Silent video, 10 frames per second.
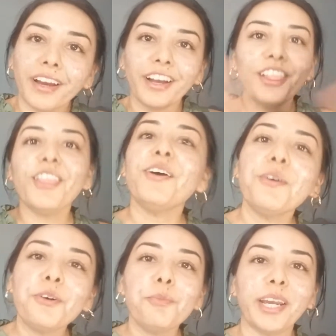
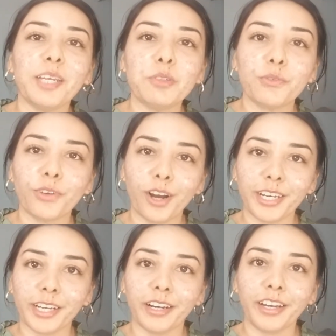Hello, my name is
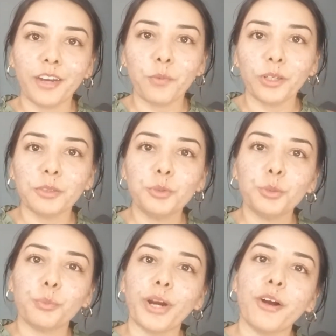Veronica and welcome
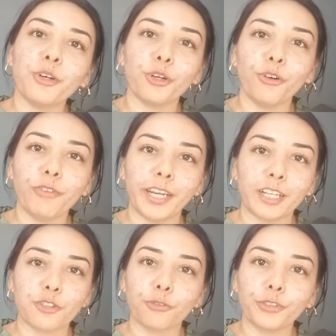to Brown Girl
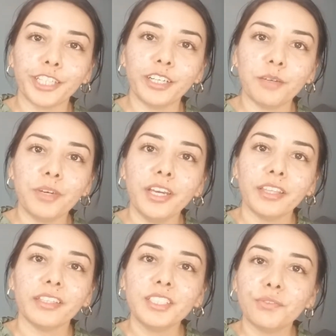Financial Freedom.
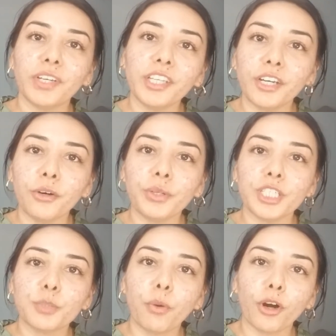This video
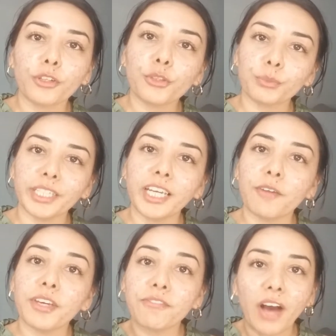is part 3
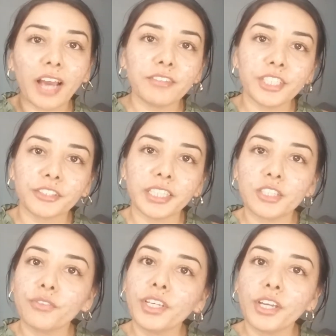of a
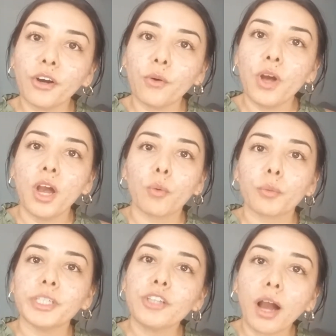5-series video where
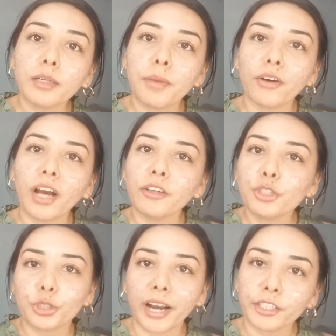we talk about how to
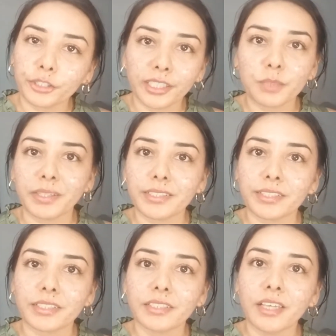track your
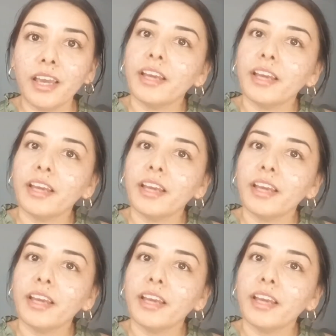expenses.